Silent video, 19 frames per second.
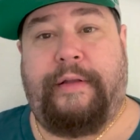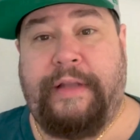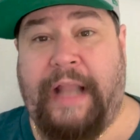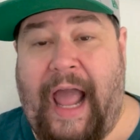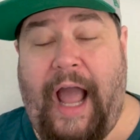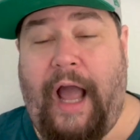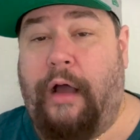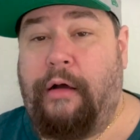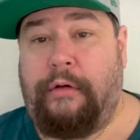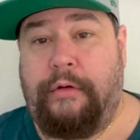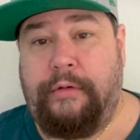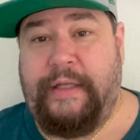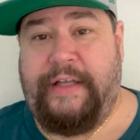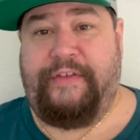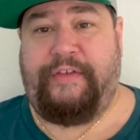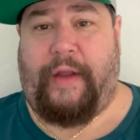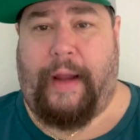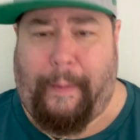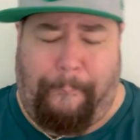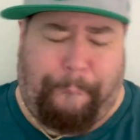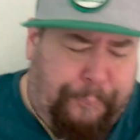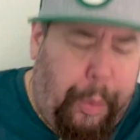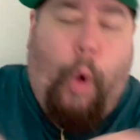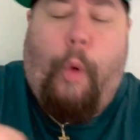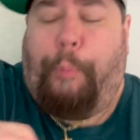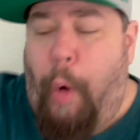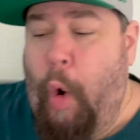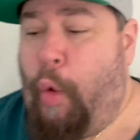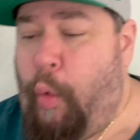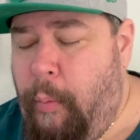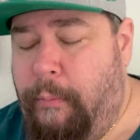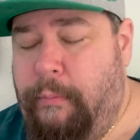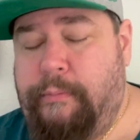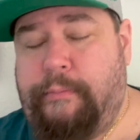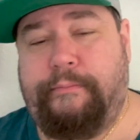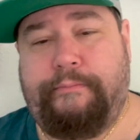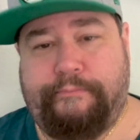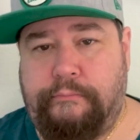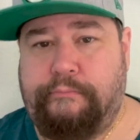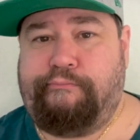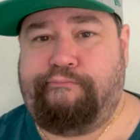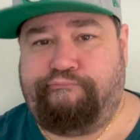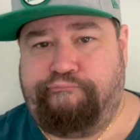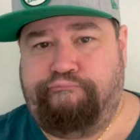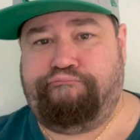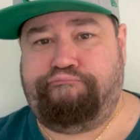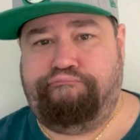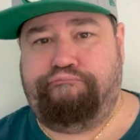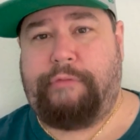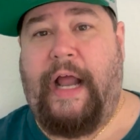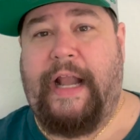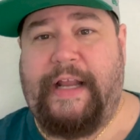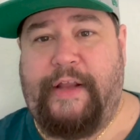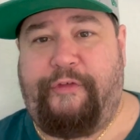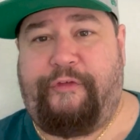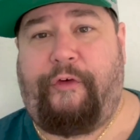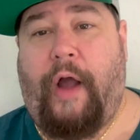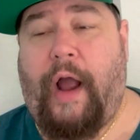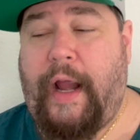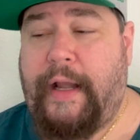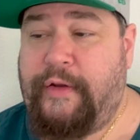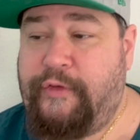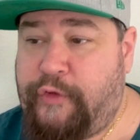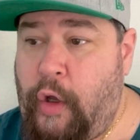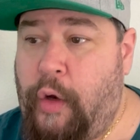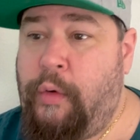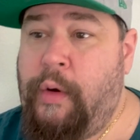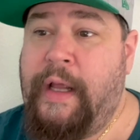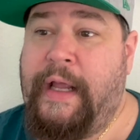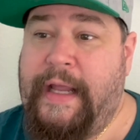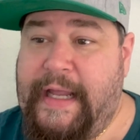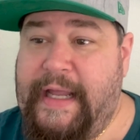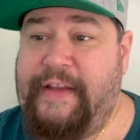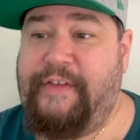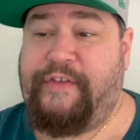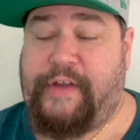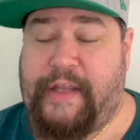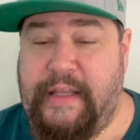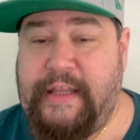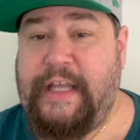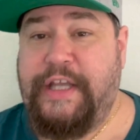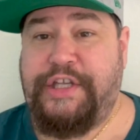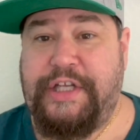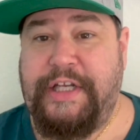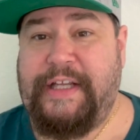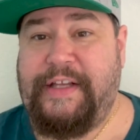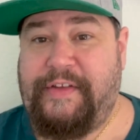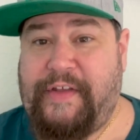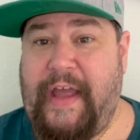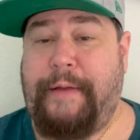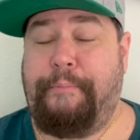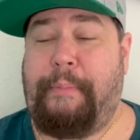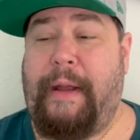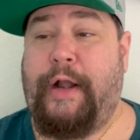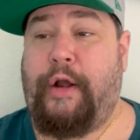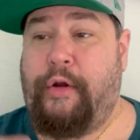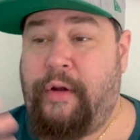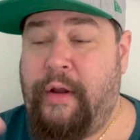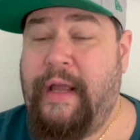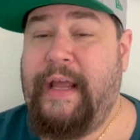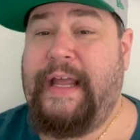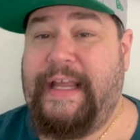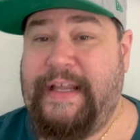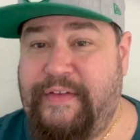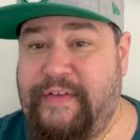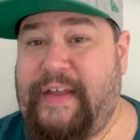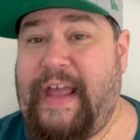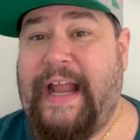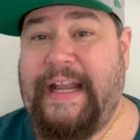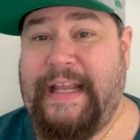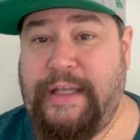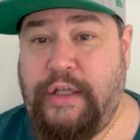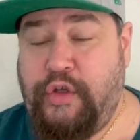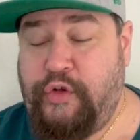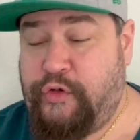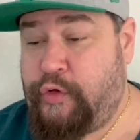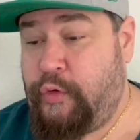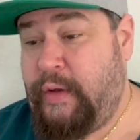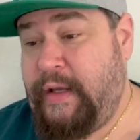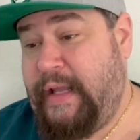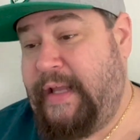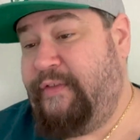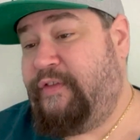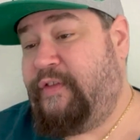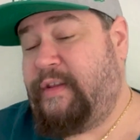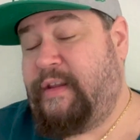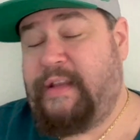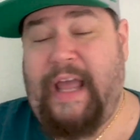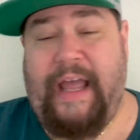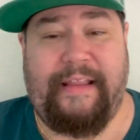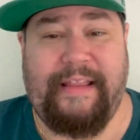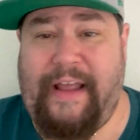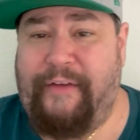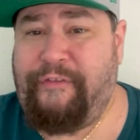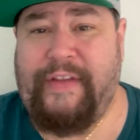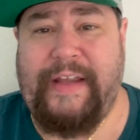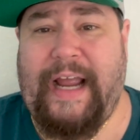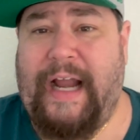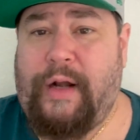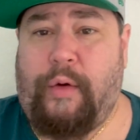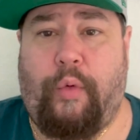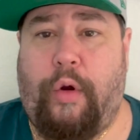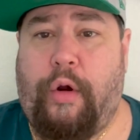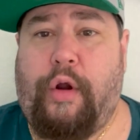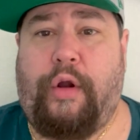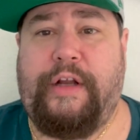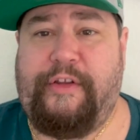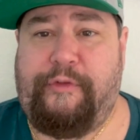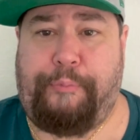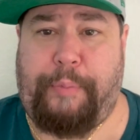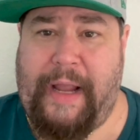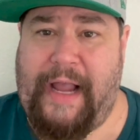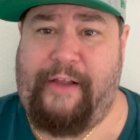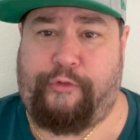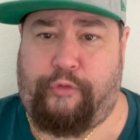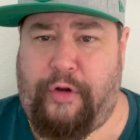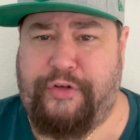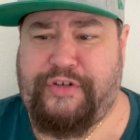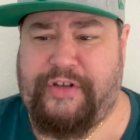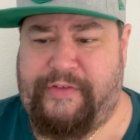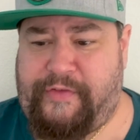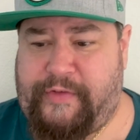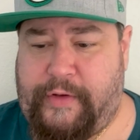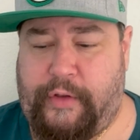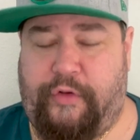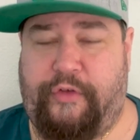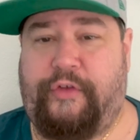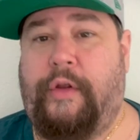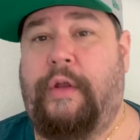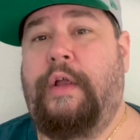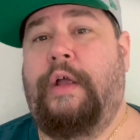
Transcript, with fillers: now he's like boom boom and he's fine. So he's is getting better. He's getting used to it. He's yeah, definitely got to work on his pass rushing skills.